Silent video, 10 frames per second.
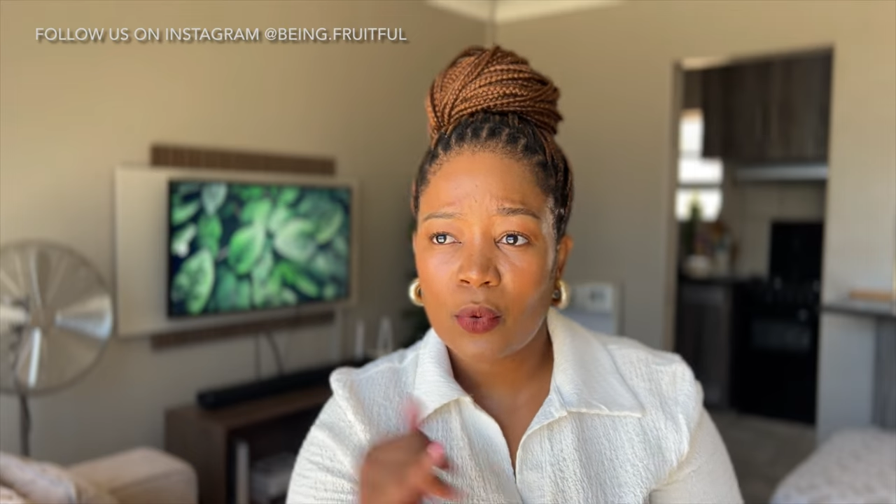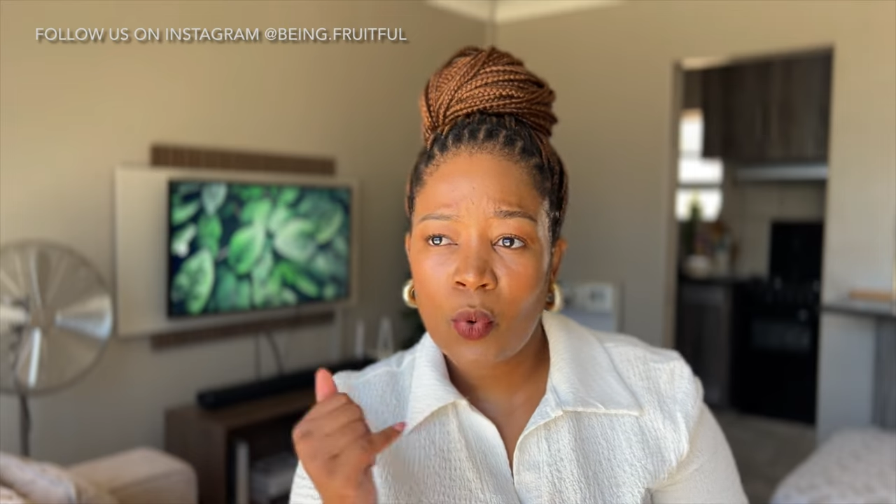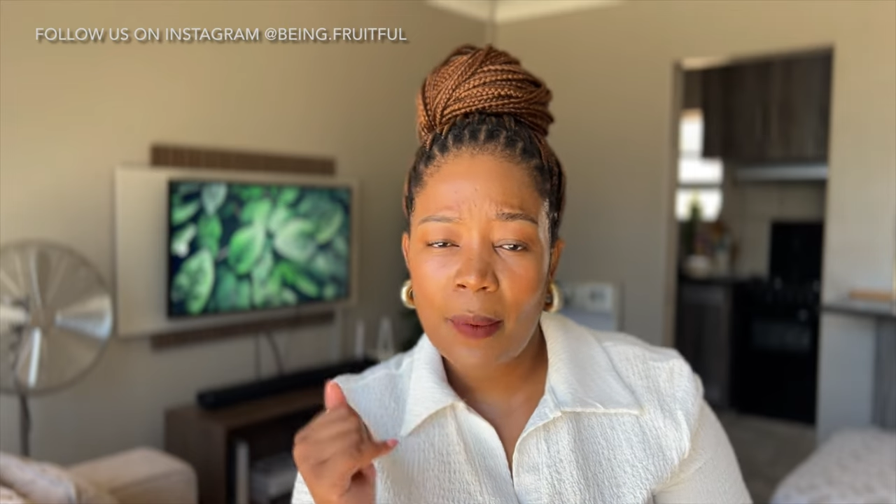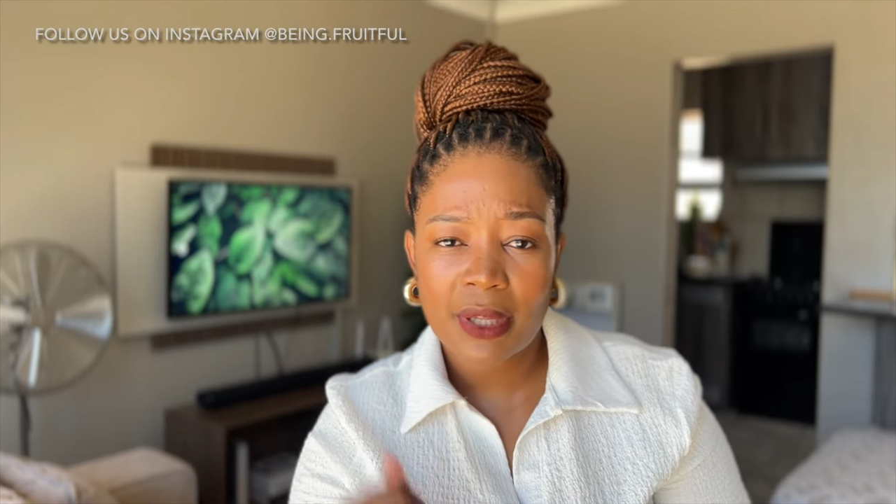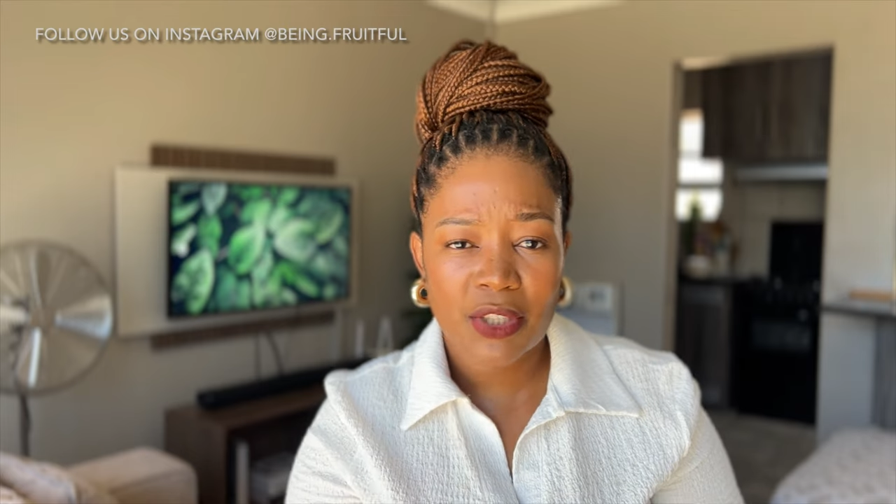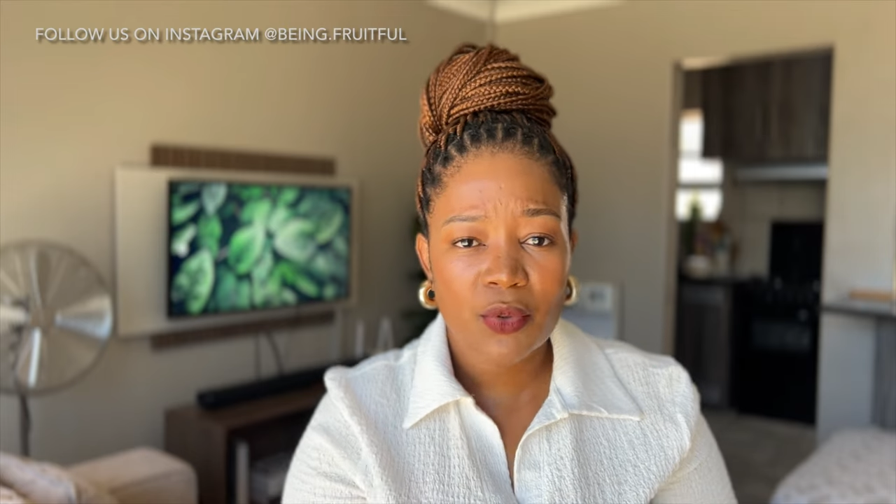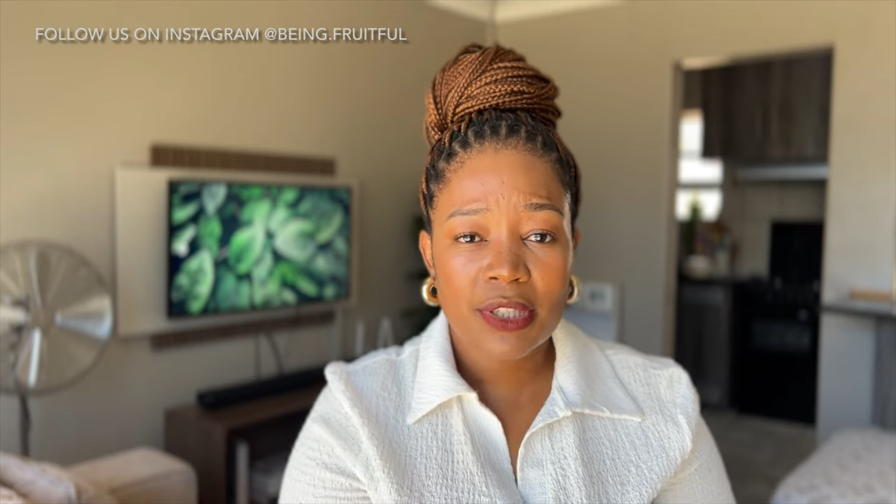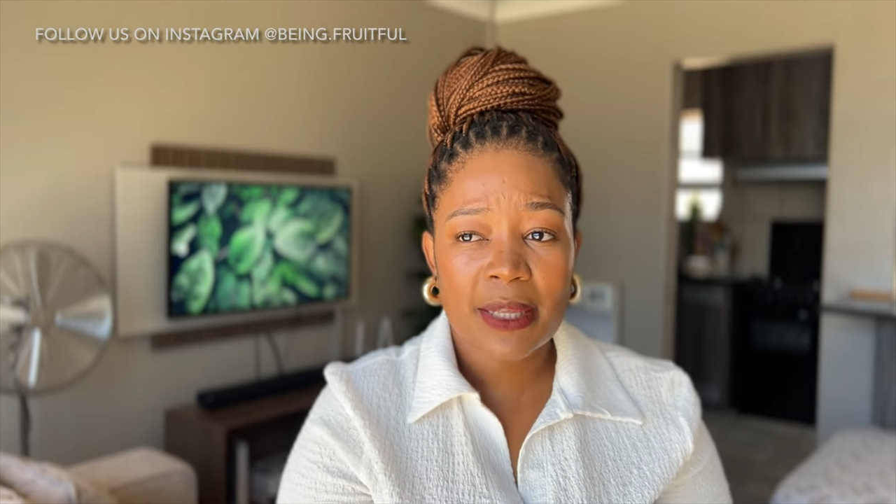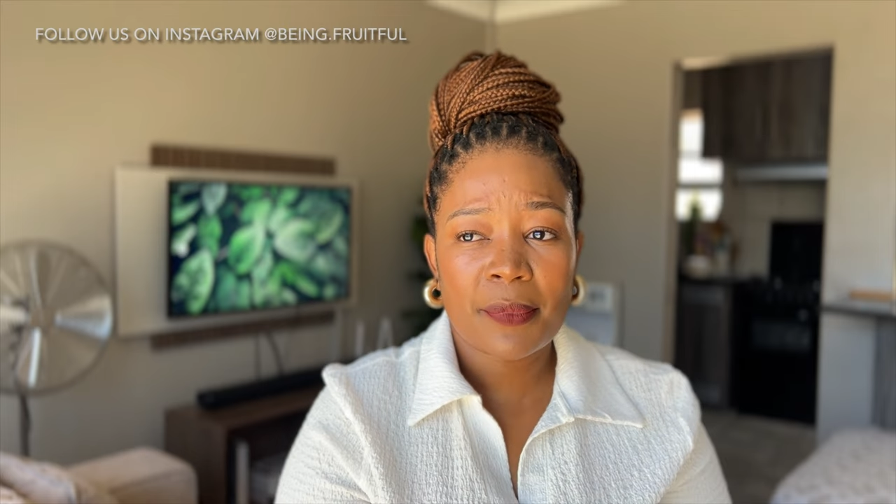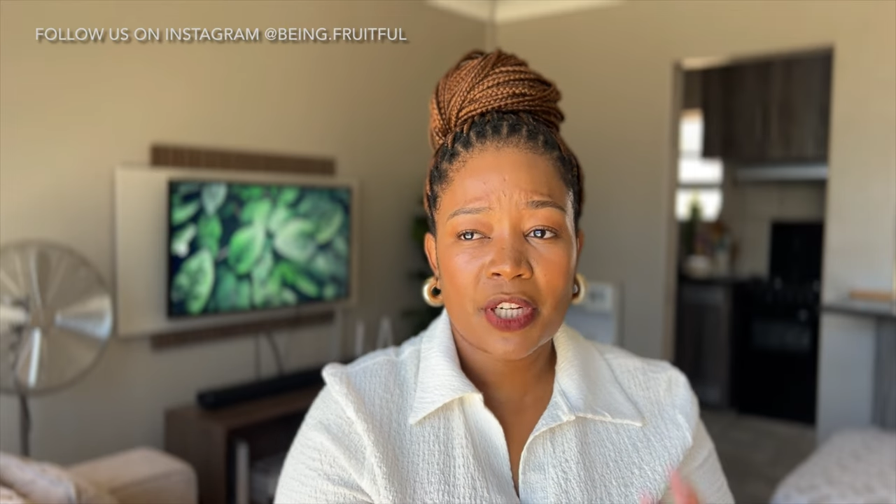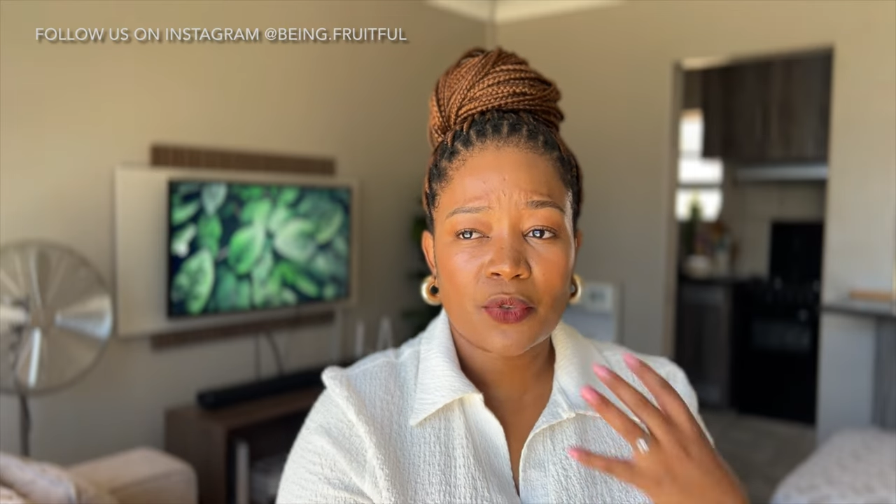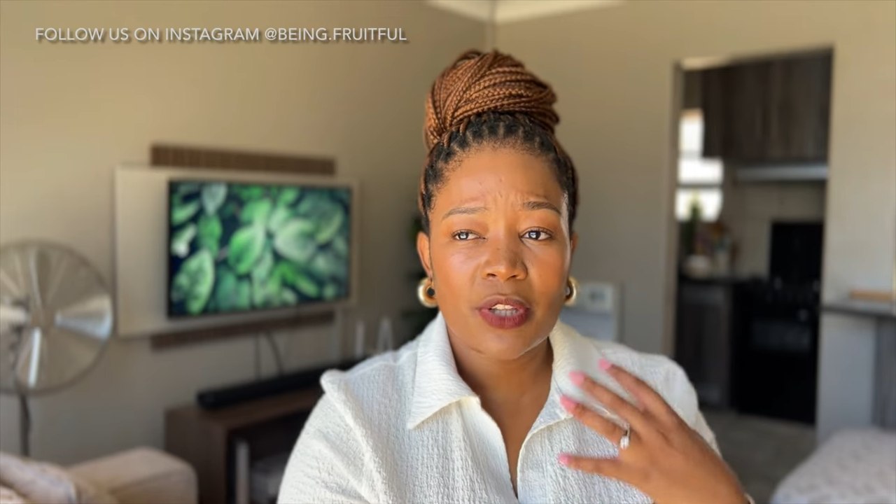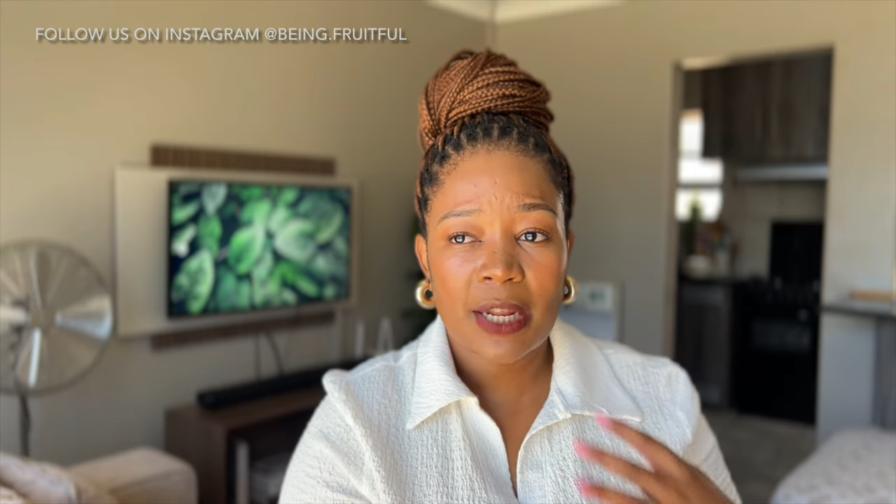oh, I'm gonna do this, I'm gonna do that,